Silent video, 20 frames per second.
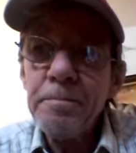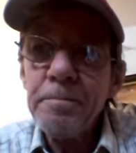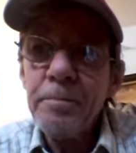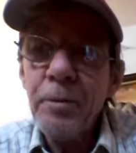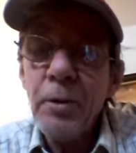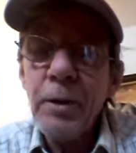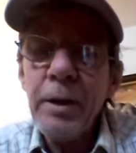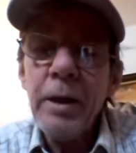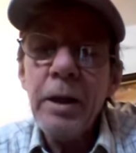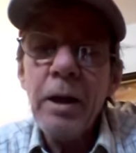
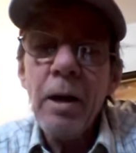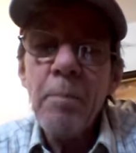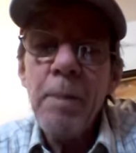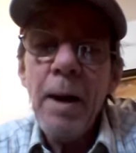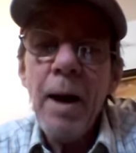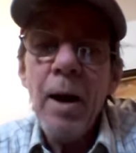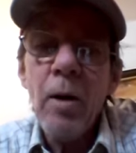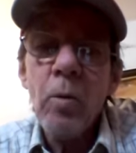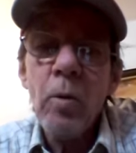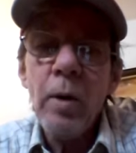bringing
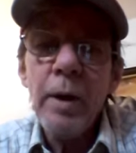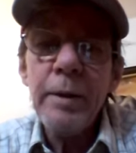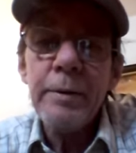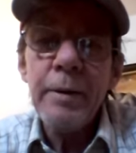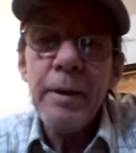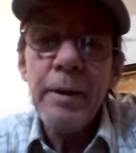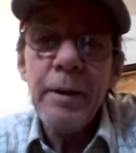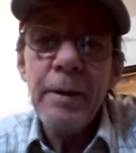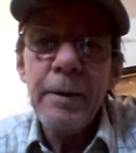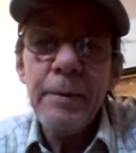about
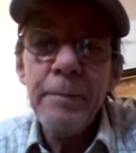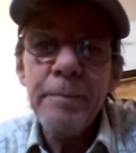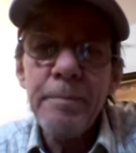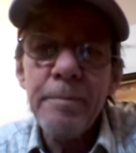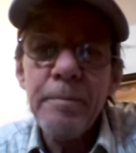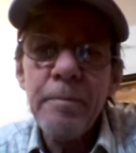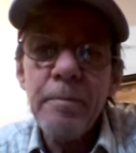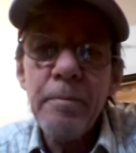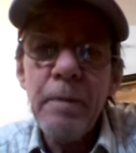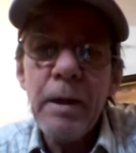what uh,
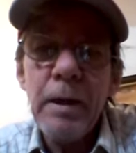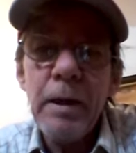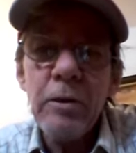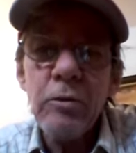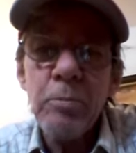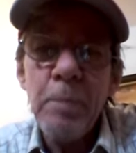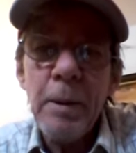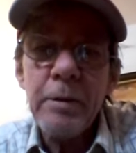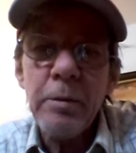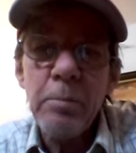many
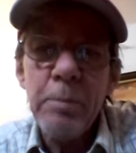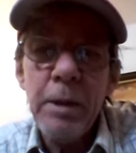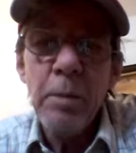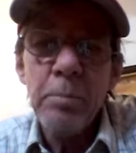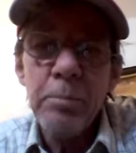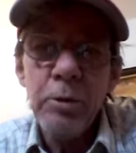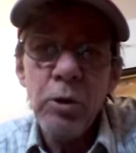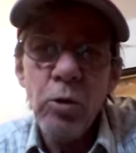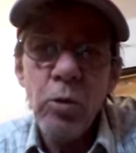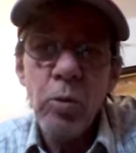expect to a
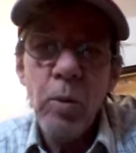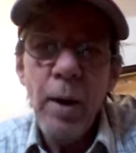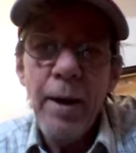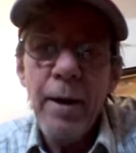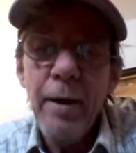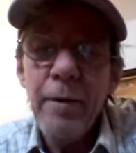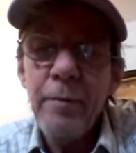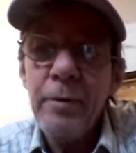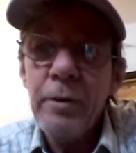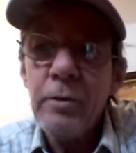blue
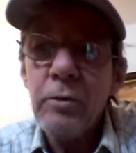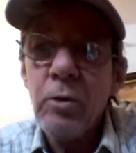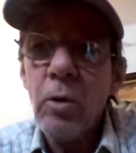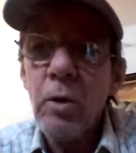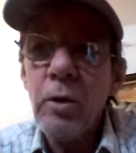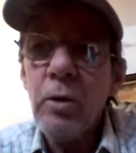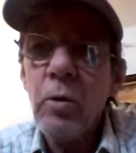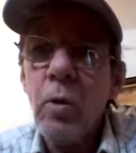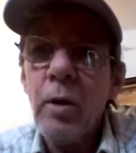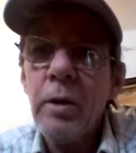wave is
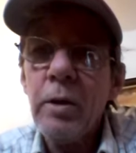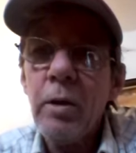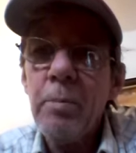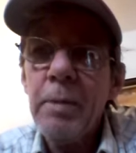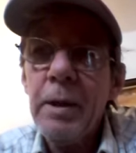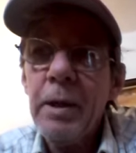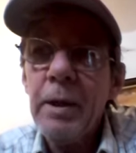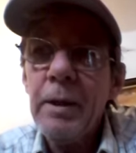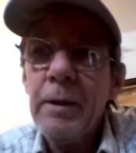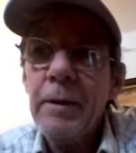only going to
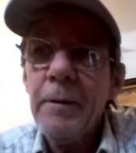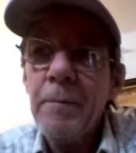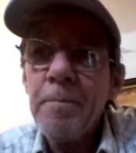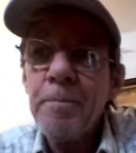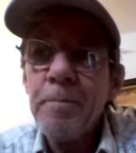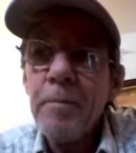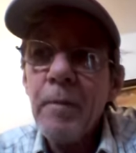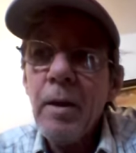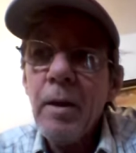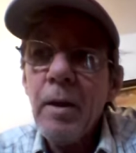be
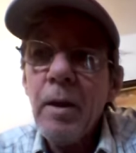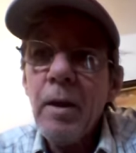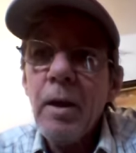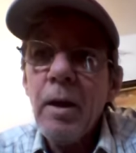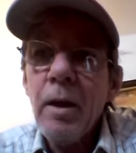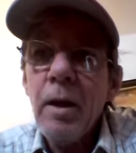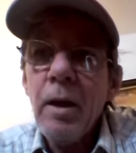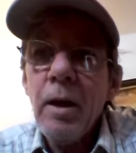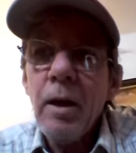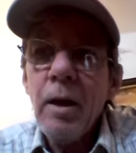
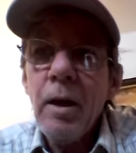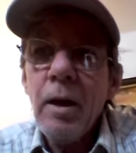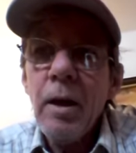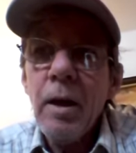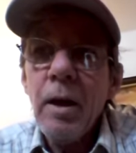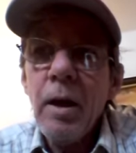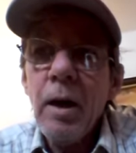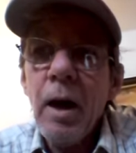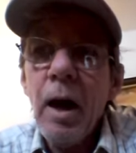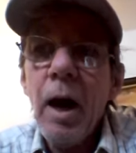
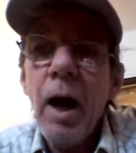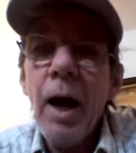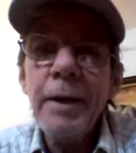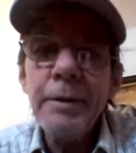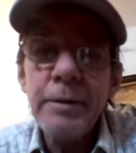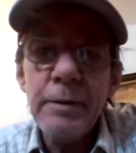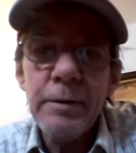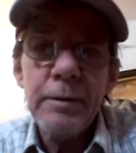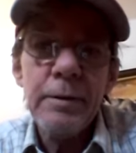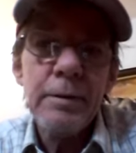
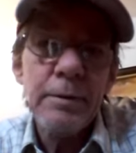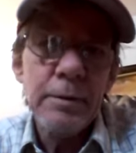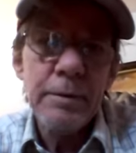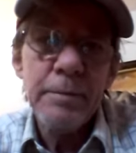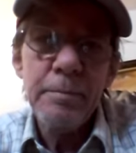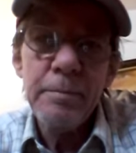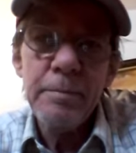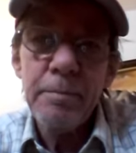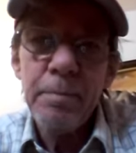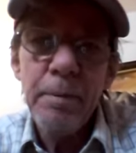heightened
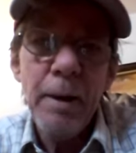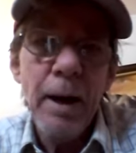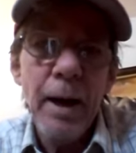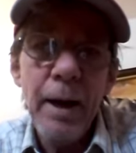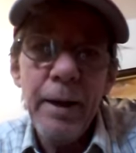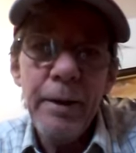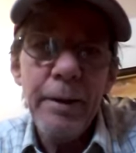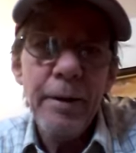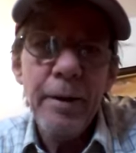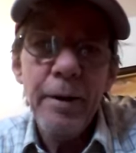
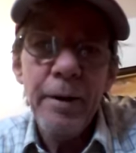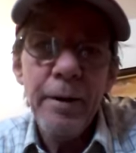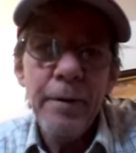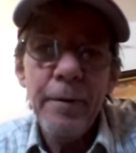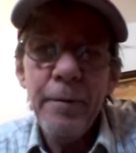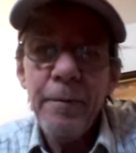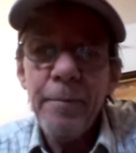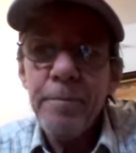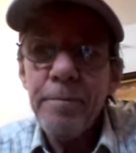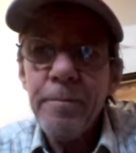by
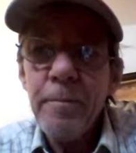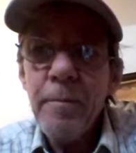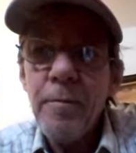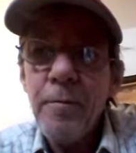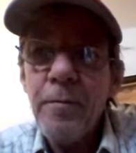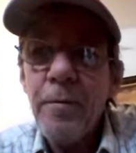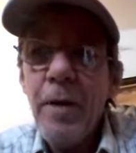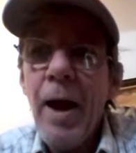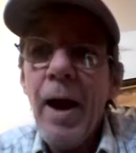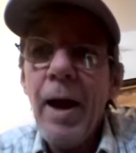the
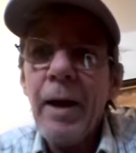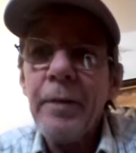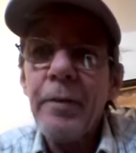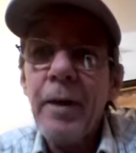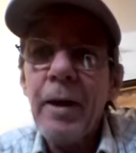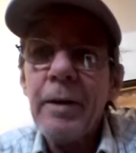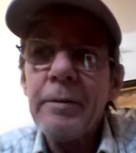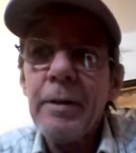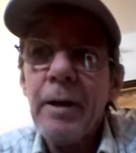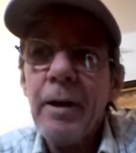fact
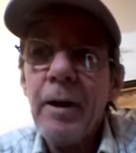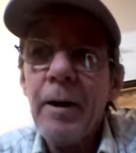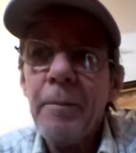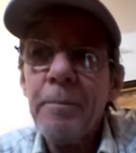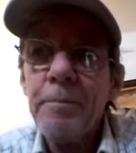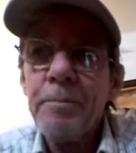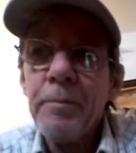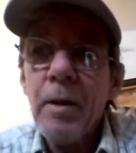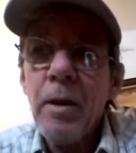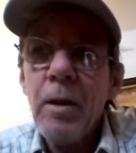that uh,
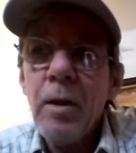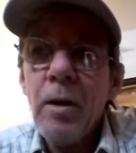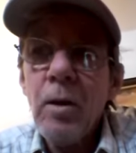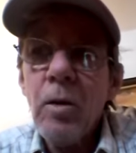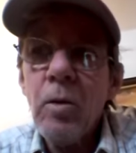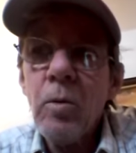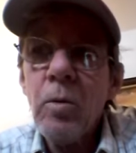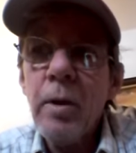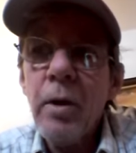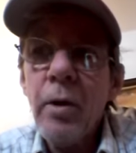
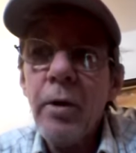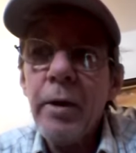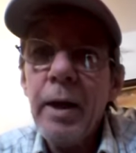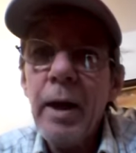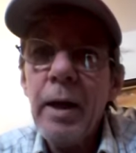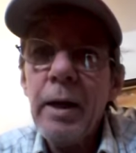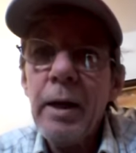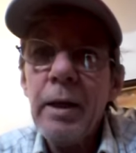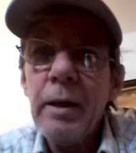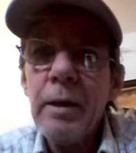we are
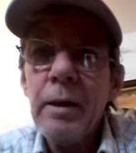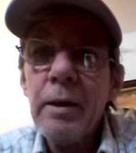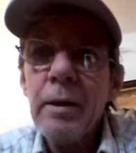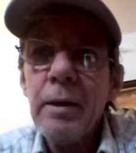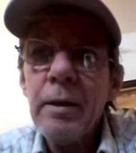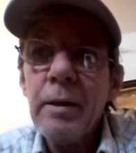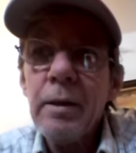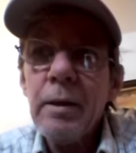getting,